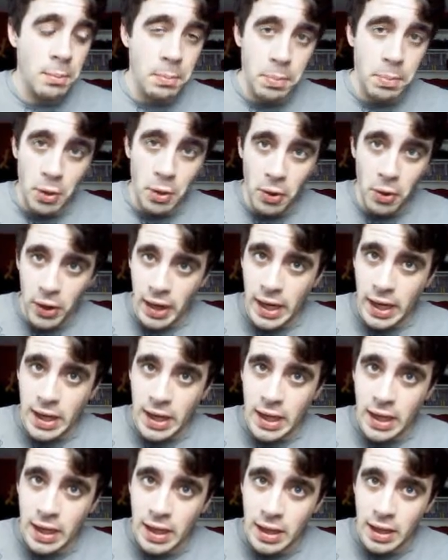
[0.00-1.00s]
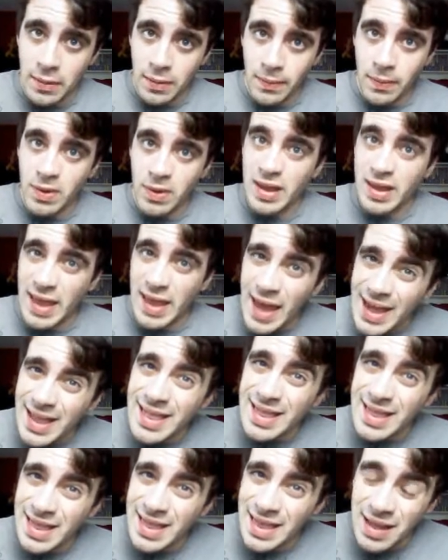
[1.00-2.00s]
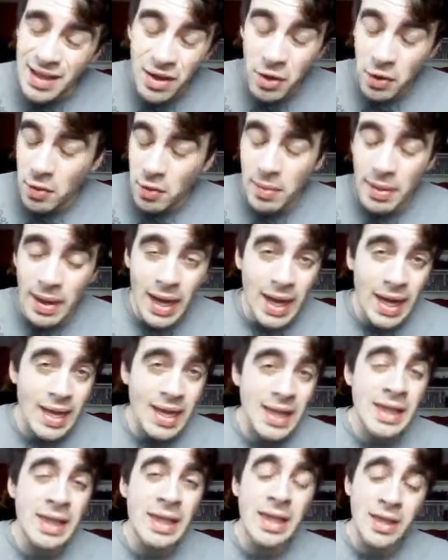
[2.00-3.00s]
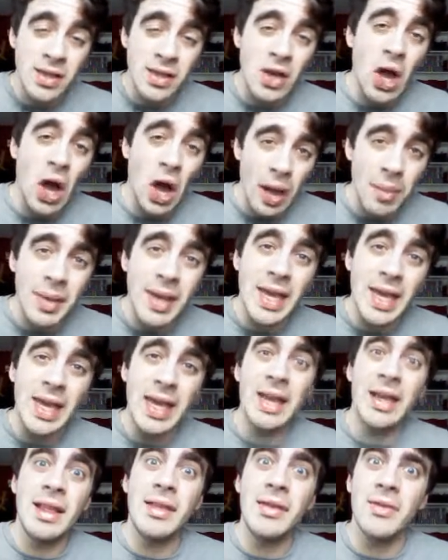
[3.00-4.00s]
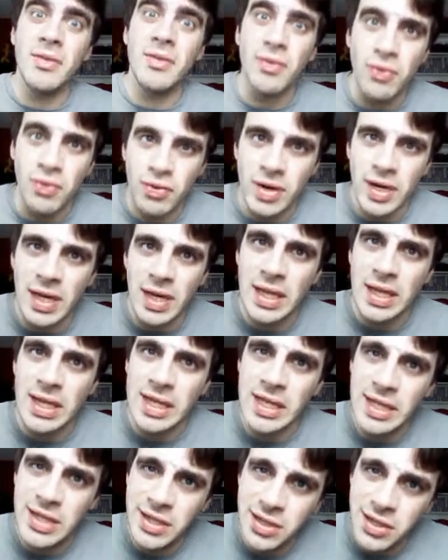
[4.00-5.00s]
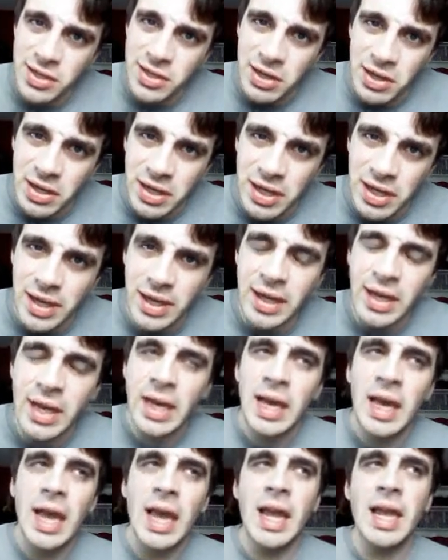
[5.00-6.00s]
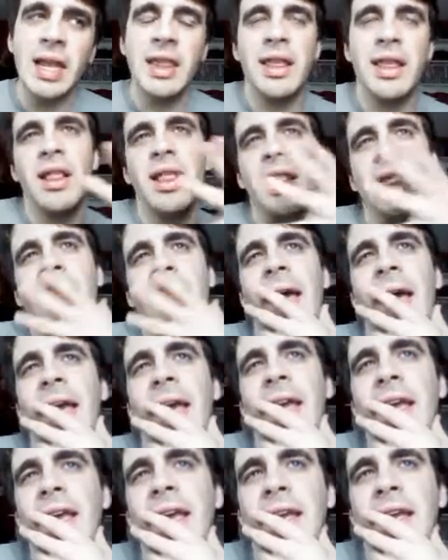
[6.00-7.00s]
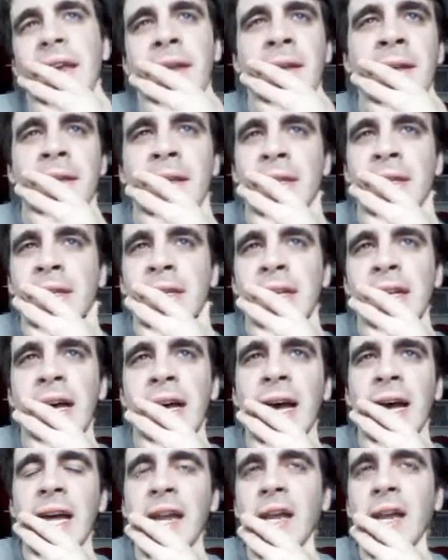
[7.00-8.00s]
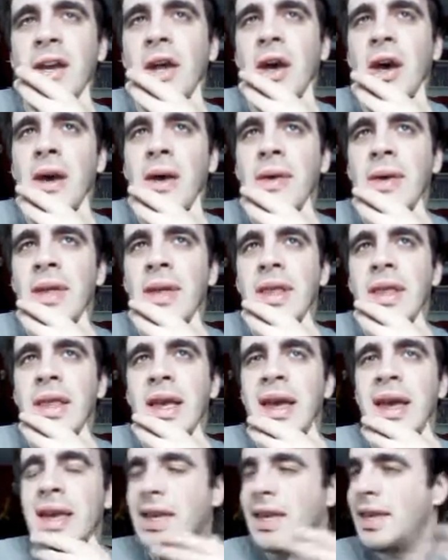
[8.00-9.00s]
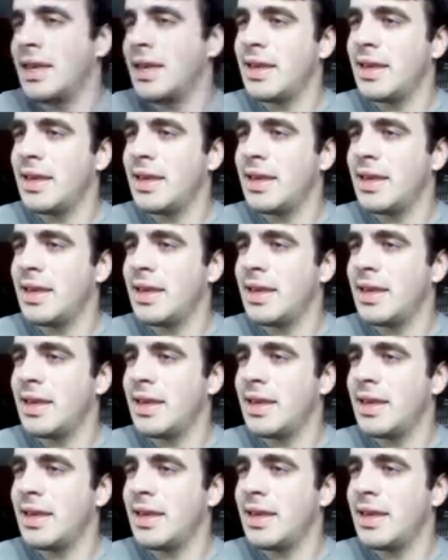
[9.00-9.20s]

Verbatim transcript: boy, was that oh my! This comic is really good. It's like I don't know. It's like